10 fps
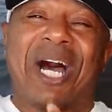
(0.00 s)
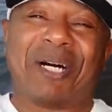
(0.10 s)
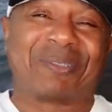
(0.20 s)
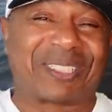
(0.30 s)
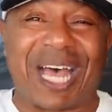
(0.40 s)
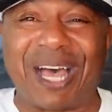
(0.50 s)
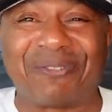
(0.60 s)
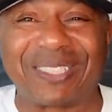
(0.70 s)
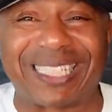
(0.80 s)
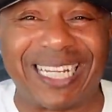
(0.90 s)
I'm
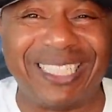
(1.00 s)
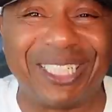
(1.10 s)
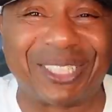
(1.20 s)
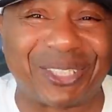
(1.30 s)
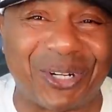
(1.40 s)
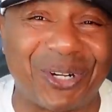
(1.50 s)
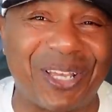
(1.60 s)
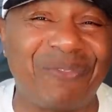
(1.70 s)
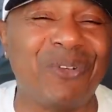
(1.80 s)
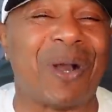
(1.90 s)
sorry for telling this
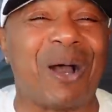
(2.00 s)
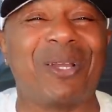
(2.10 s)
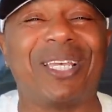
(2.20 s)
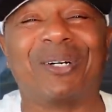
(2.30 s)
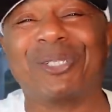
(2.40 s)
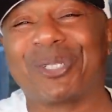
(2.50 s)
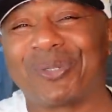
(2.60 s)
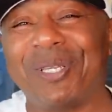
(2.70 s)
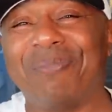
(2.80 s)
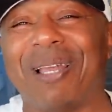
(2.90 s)
story if you out here on the
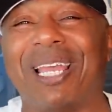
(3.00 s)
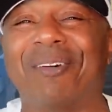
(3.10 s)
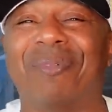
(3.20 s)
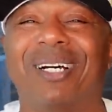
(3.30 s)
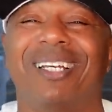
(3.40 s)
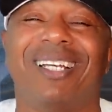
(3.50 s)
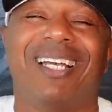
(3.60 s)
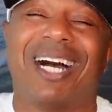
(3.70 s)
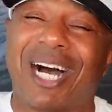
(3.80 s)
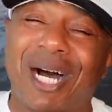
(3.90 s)
street, man, but
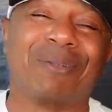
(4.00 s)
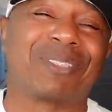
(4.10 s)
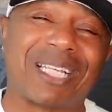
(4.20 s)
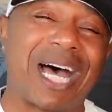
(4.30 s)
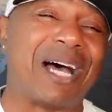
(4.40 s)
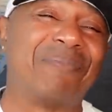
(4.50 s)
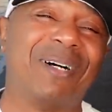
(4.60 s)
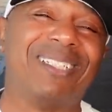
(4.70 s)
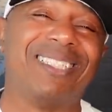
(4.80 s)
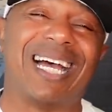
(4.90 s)
I'm sorry,
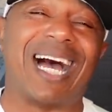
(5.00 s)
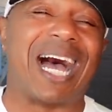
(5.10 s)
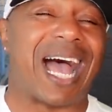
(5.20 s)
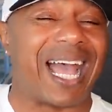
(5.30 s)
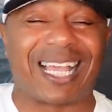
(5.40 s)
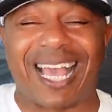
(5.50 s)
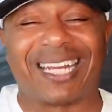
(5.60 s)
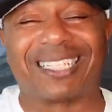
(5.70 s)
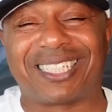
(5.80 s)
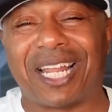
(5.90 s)
but I, I
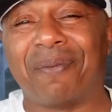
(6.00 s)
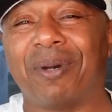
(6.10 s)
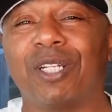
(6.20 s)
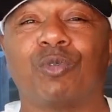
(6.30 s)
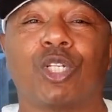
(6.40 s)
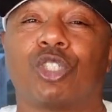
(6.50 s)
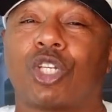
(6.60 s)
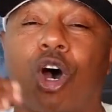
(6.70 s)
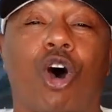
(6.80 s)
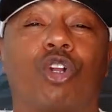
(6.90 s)
gotta tell it. But it was a
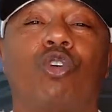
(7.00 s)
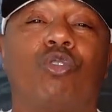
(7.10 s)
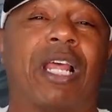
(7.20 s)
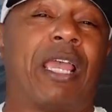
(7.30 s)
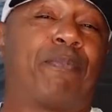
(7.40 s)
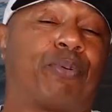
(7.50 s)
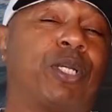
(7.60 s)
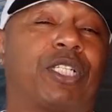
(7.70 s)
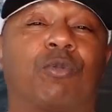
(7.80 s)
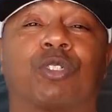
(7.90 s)
tall dude named
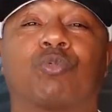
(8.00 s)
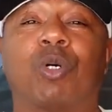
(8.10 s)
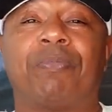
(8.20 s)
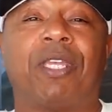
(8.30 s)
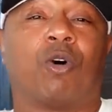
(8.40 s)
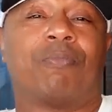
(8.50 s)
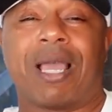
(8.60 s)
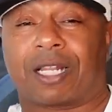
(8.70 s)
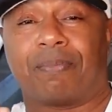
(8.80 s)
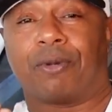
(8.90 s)
Priest that was with me on
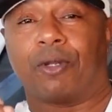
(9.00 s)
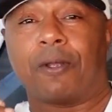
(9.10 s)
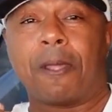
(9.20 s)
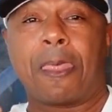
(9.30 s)
Mecklenburg.